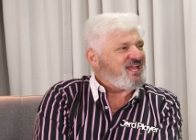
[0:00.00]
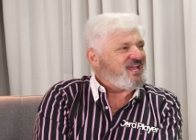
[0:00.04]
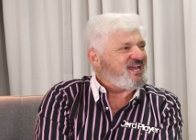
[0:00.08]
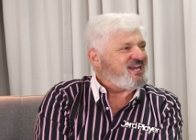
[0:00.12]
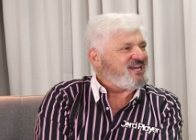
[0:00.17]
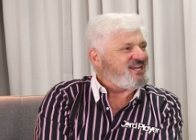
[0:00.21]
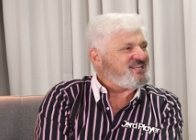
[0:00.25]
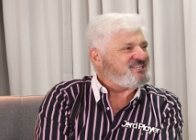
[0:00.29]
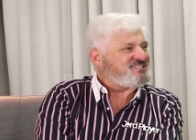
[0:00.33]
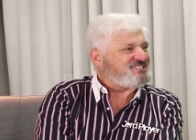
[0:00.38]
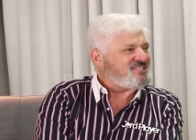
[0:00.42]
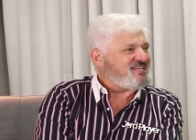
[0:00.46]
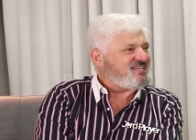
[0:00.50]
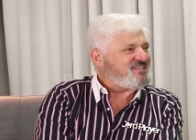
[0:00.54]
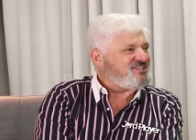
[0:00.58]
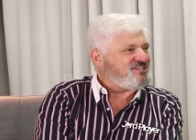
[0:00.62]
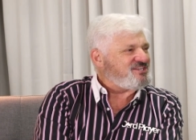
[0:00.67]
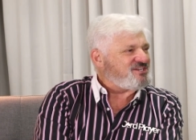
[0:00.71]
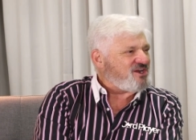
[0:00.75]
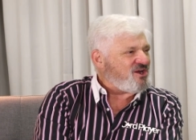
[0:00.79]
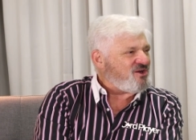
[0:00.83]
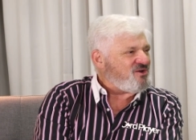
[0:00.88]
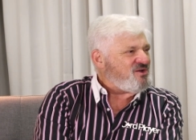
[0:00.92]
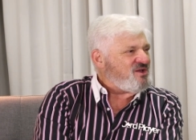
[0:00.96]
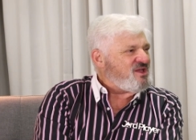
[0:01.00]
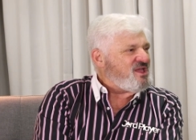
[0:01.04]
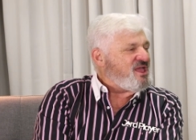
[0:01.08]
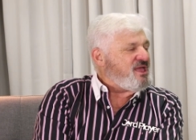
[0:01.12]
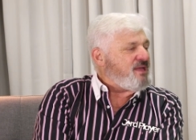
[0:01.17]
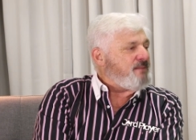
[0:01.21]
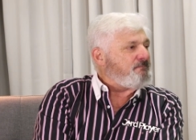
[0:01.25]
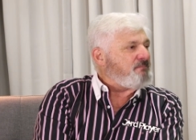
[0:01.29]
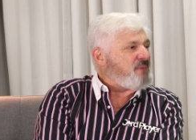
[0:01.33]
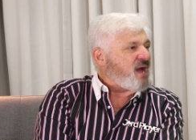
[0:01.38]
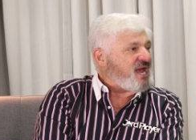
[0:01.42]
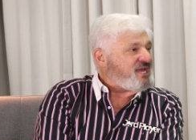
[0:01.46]
And he said, you know,
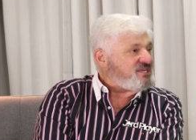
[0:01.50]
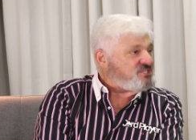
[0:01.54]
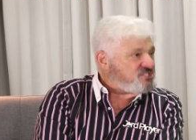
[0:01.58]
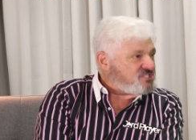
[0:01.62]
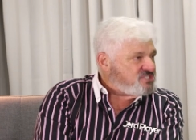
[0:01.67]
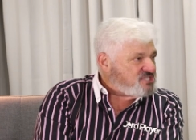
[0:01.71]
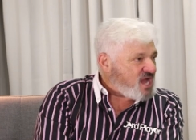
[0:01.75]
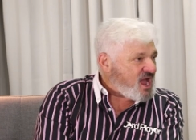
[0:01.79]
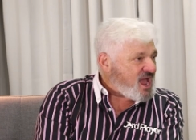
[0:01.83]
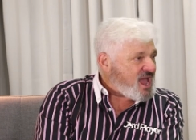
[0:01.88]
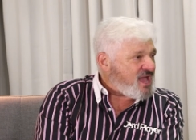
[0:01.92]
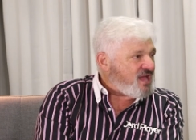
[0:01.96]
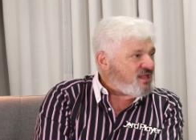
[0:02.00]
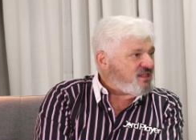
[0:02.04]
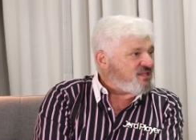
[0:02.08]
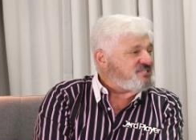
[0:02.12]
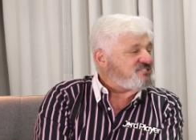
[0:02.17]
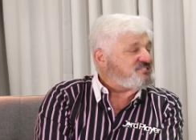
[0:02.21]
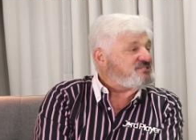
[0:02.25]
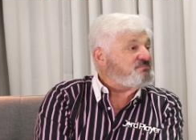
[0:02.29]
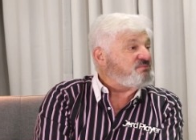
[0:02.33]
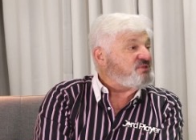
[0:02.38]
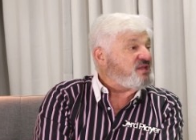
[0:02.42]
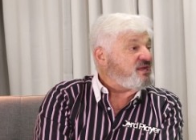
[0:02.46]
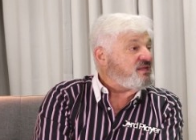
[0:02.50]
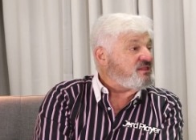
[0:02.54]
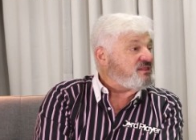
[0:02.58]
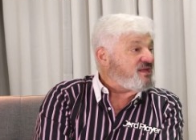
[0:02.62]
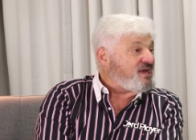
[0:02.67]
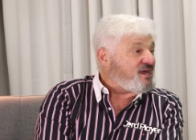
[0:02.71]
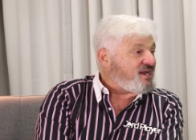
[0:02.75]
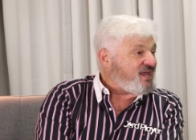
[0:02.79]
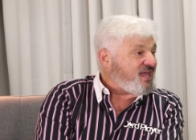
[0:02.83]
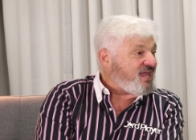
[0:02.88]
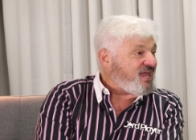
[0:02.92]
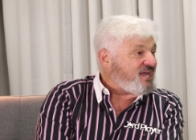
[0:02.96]
my style is to play a
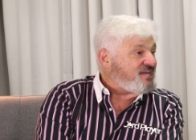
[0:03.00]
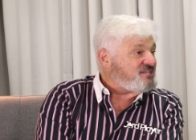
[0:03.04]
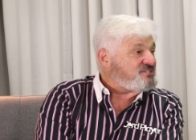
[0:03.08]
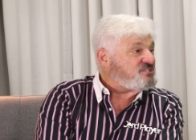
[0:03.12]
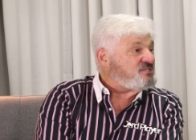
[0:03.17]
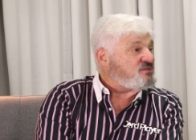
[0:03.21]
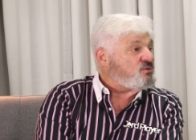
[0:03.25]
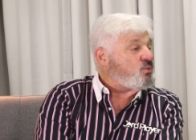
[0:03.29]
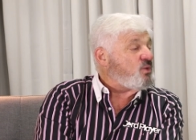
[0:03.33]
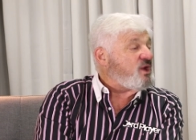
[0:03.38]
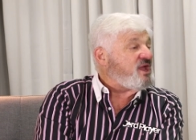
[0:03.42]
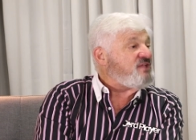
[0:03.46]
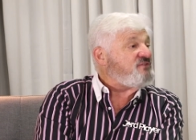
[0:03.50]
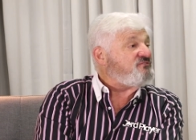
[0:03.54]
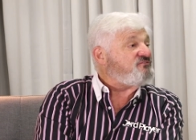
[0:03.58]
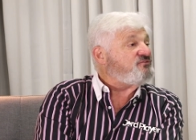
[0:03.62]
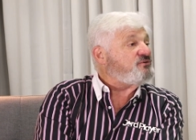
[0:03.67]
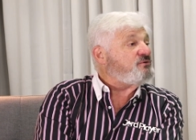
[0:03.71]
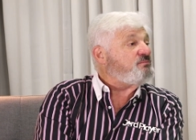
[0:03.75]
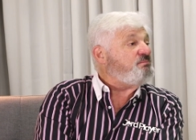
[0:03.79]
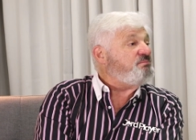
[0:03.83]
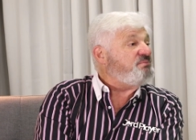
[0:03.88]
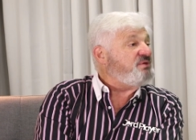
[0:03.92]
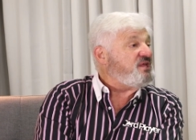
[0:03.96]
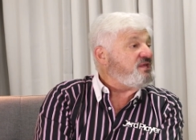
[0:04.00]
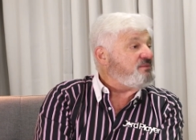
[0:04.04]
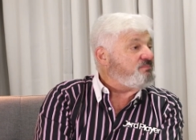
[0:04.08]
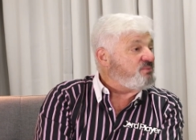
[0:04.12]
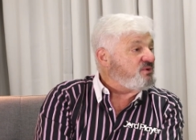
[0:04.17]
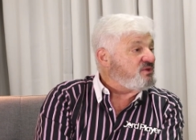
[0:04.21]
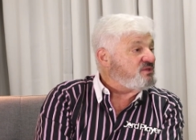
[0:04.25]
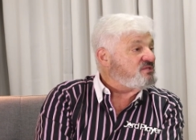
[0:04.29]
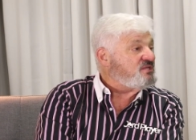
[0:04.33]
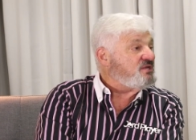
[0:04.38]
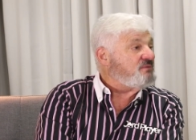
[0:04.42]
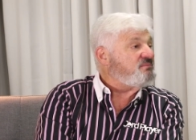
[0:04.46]
lot of hands and wait for
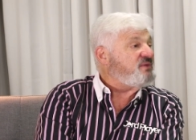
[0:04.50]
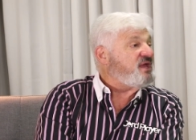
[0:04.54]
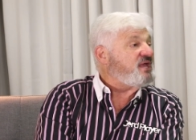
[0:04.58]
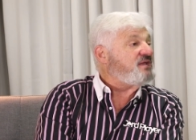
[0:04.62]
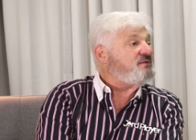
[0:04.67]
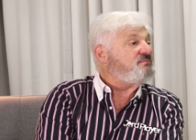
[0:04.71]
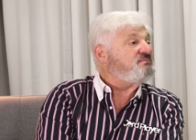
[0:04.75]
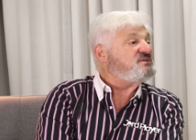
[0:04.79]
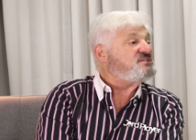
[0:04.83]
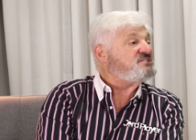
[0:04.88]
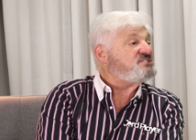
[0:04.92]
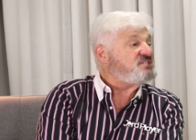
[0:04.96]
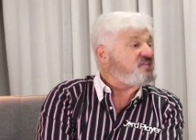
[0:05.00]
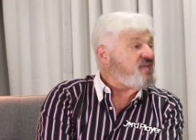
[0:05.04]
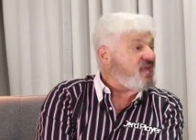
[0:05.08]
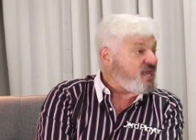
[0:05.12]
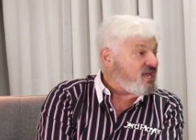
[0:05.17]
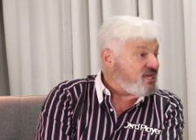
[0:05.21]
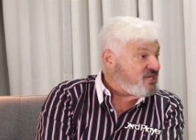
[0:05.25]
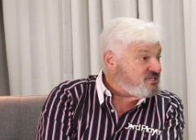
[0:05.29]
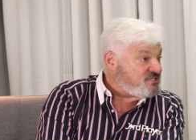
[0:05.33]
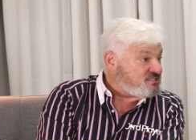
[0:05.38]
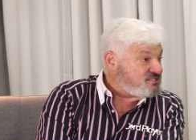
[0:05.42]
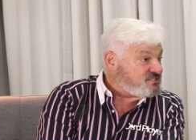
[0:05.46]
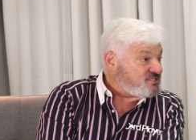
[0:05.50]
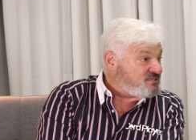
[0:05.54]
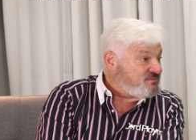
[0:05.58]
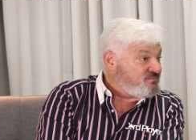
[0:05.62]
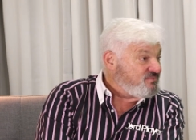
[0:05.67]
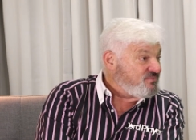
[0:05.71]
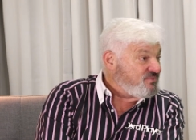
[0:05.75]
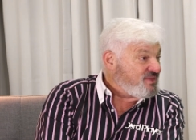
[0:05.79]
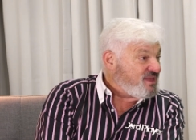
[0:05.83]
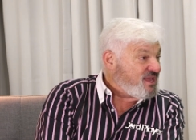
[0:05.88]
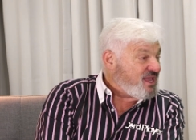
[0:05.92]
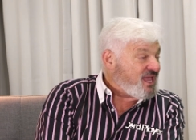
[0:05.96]
people to make mistakes.
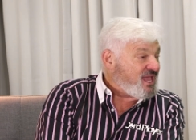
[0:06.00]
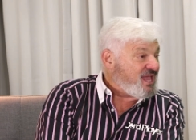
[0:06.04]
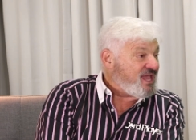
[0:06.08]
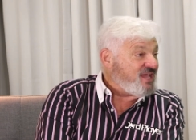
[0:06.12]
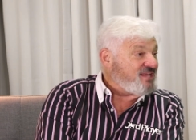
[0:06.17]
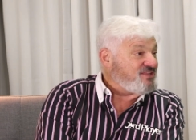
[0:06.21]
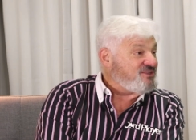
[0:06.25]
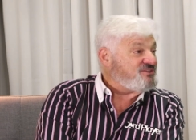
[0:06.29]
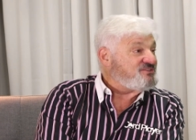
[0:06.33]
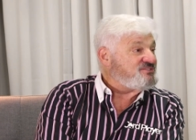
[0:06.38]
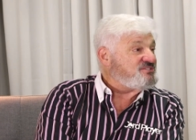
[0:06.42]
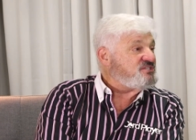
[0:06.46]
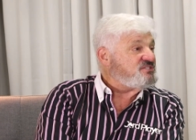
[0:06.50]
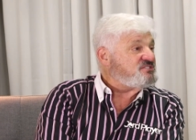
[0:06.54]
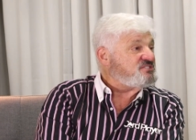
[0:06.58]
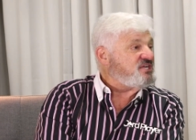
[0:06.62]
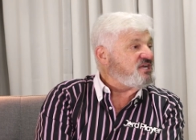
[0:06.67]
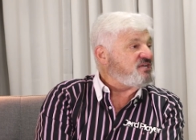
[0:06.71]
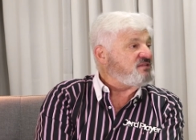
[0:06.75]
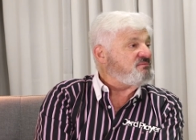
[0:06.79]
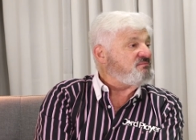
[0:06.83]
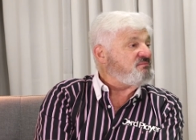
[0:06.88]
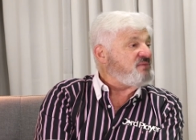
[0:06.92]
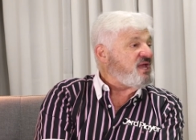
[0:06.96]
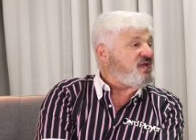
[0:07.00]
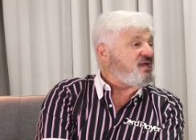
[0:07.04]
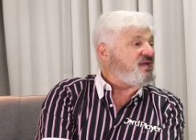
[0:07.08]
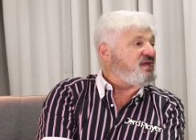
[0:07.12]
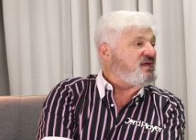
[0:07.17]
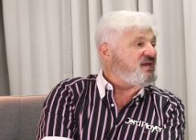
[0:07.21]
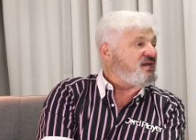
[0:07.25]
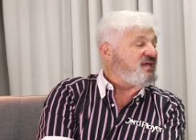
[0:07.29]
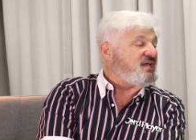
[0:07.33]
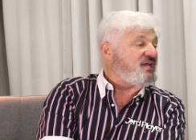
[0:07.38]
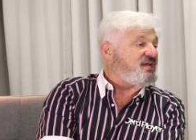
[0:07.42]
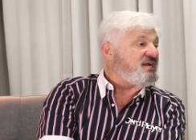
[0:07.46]
And you just didn't make
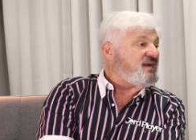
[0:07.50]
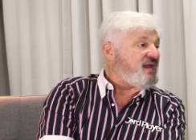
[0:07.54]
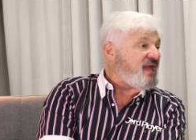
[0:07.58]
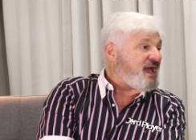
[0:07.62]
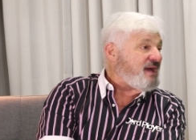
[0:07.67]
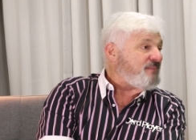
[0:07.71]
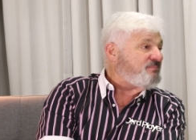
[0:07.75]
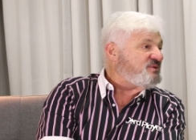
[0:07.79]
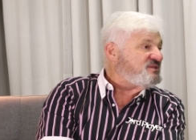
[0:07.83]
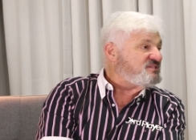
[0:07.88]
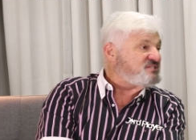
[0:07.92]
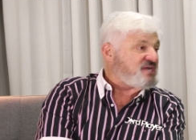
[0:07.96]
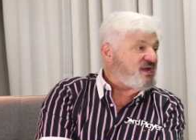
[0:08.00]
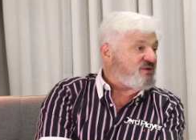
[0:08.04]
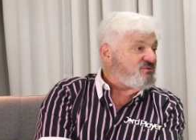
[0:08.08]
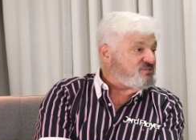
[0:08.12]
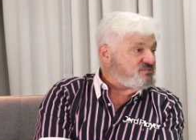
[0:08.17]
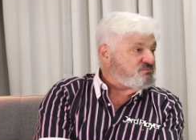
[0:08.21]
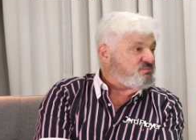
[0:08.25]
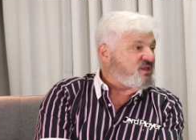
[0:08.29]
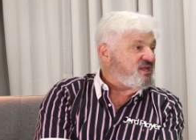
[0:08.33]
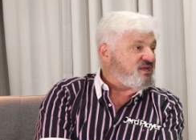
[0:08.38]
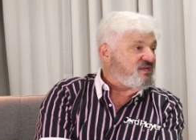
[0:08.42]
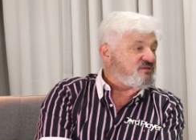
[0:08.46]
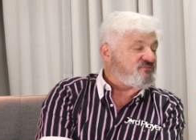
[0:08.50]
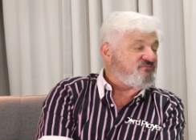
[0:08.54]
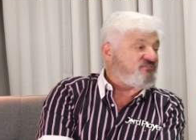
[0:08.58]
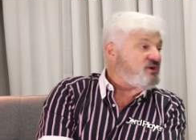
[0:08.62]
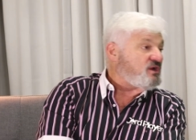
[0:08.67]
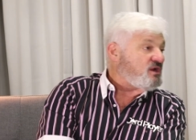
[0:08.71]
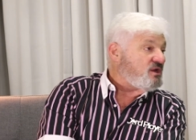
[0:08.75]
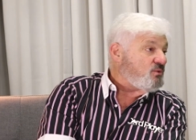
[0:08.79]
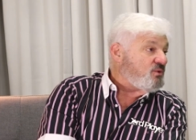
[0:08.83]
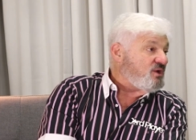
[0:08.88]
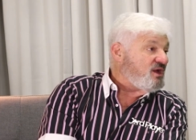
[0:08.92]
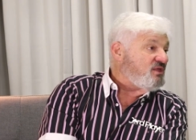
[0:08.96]
any, and it happens I was playing
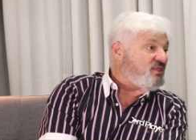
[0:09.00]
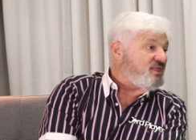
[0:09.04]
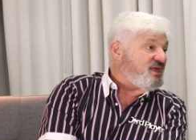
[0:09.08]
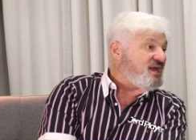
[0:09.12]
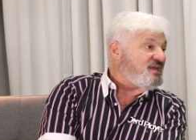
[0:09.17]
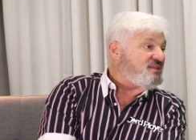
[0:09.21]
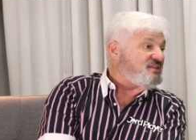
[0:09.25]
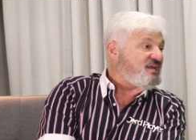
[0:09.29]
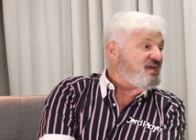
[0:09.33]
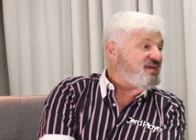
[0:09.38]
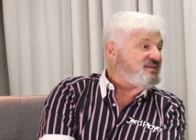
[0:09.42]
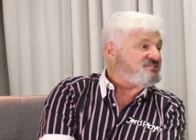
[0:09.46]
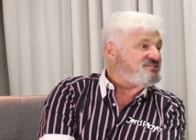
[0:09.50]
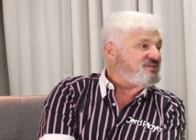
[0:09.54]
very well that day.